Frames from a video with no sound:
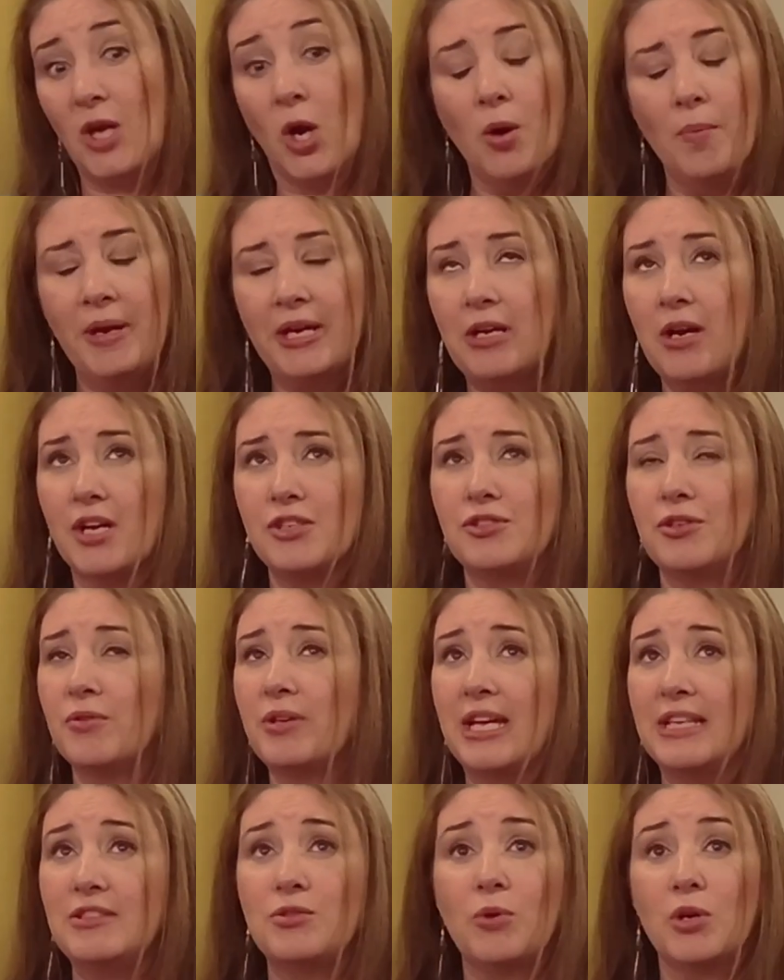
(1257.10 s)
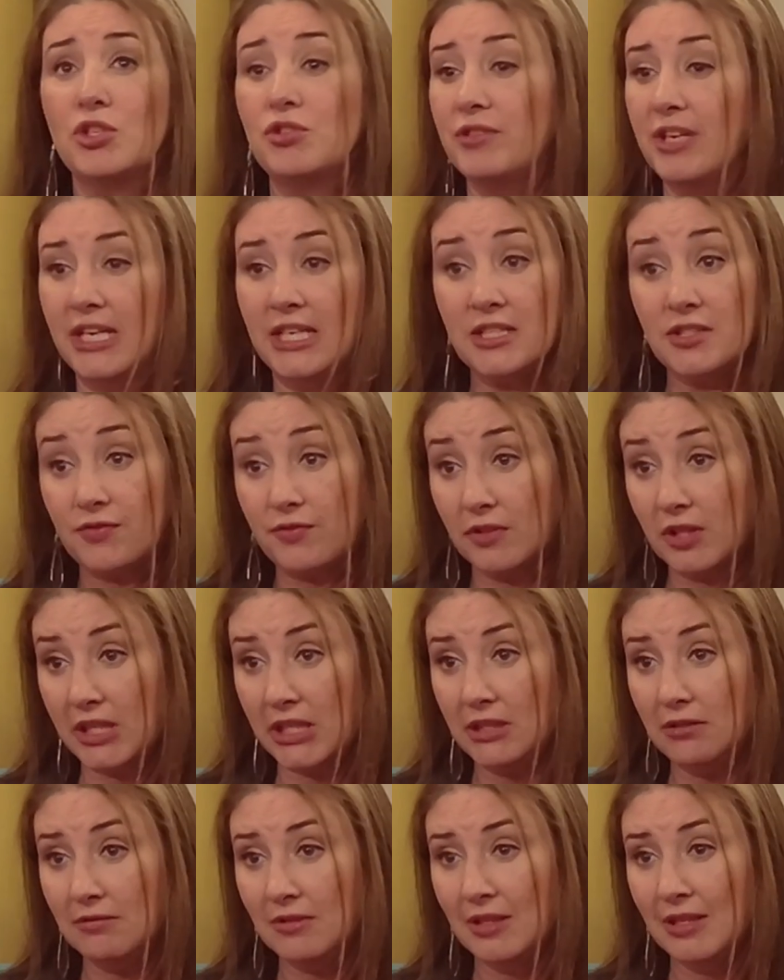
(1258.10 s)
Oh my gosh. Okay, so our training's
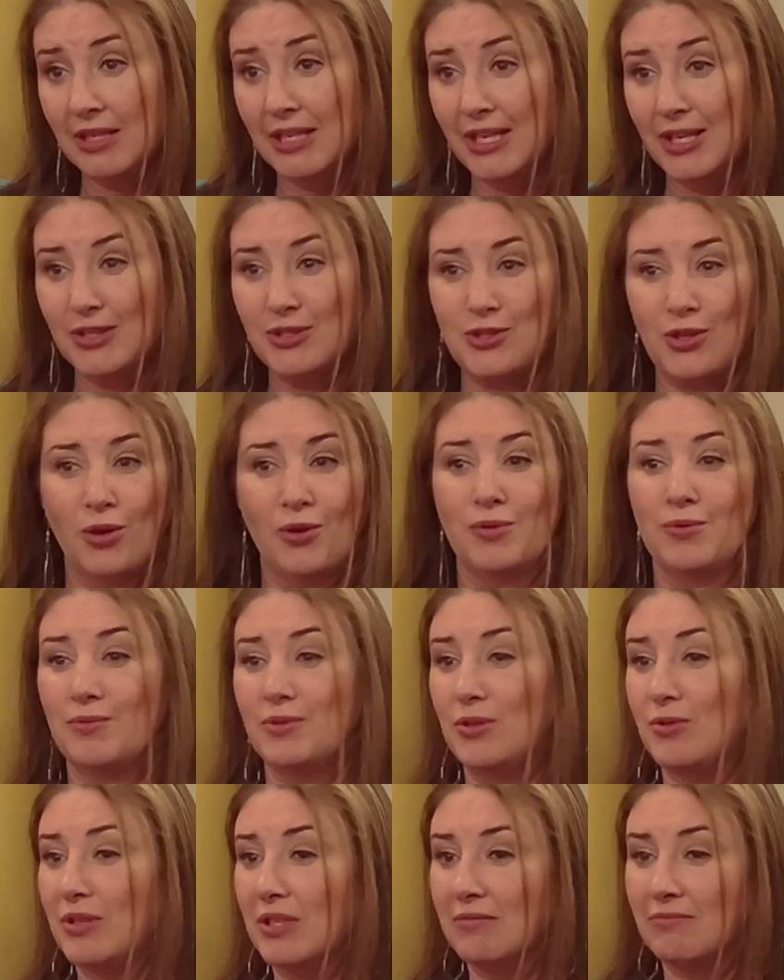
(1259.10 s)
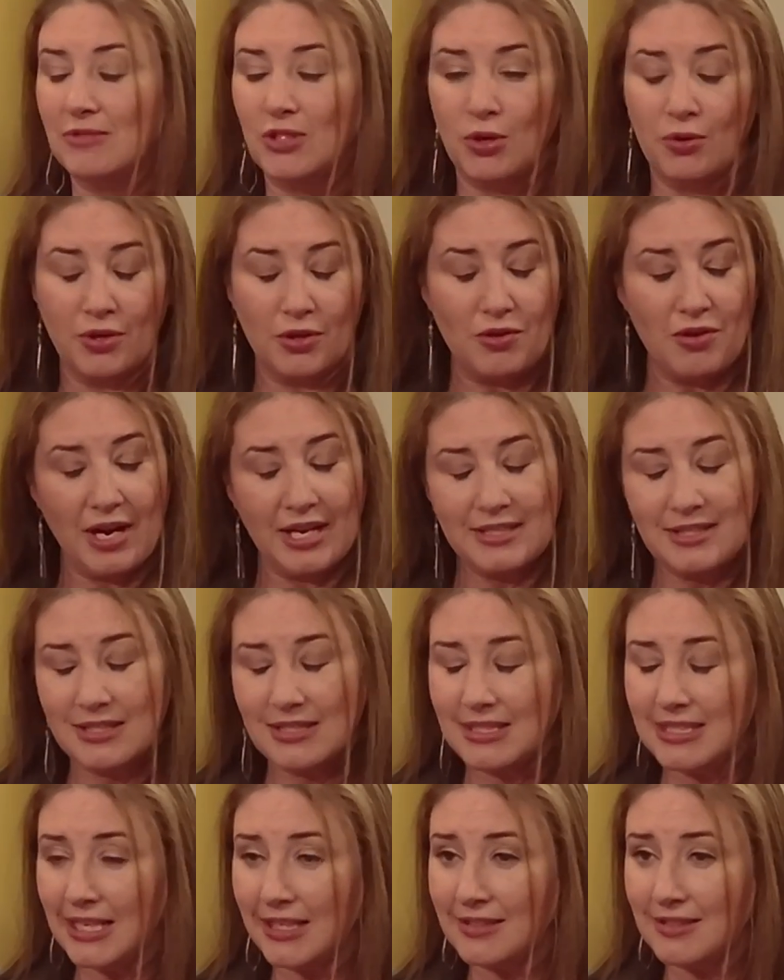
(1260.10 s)
free. So you can go to
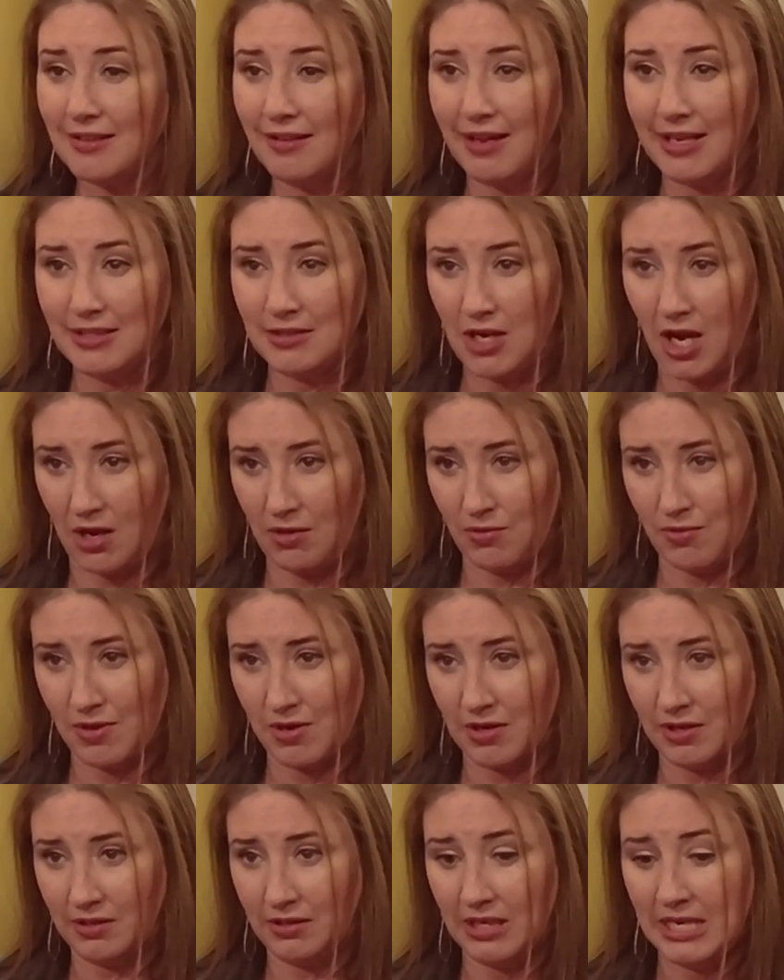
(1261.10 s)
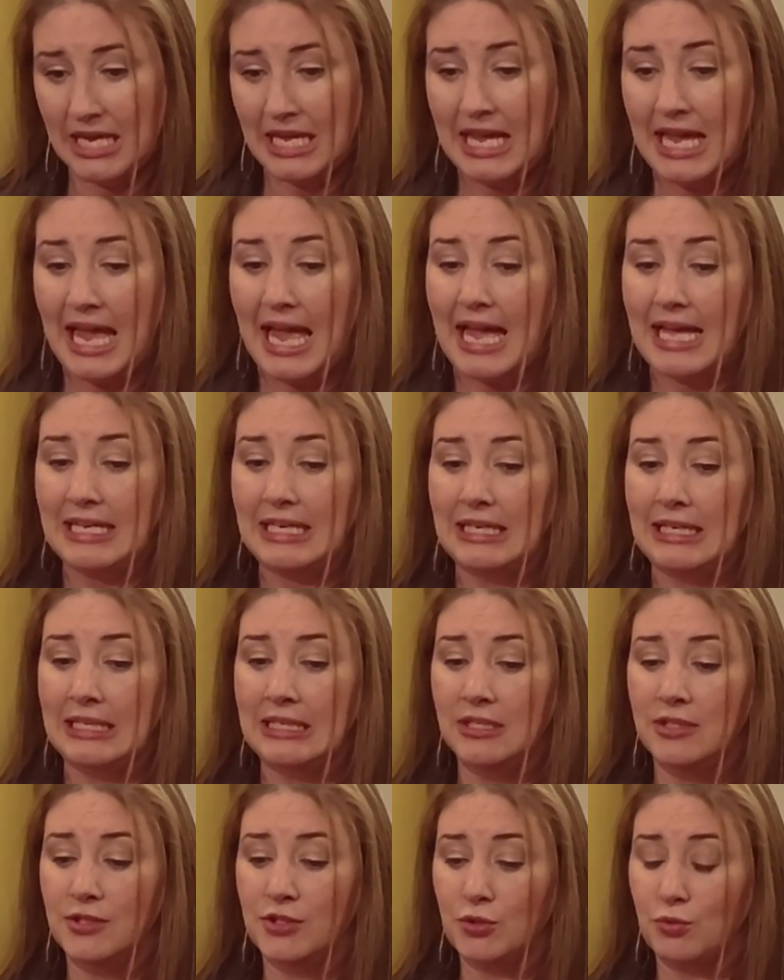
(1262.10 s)
crisistextline.org, and it
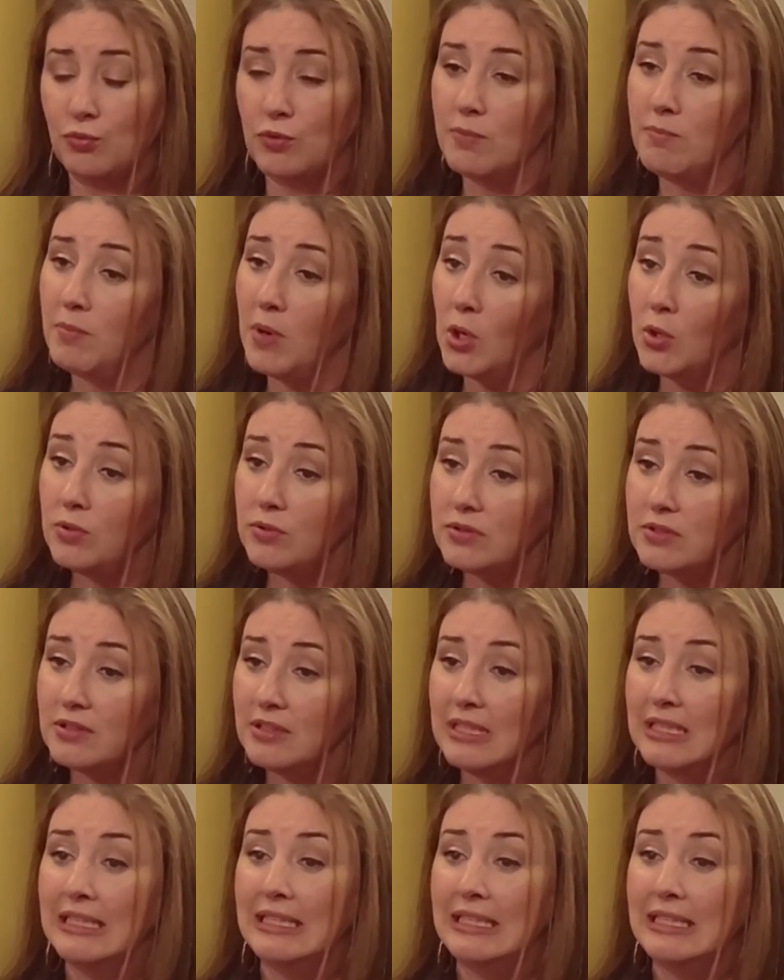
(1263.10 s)
is remote.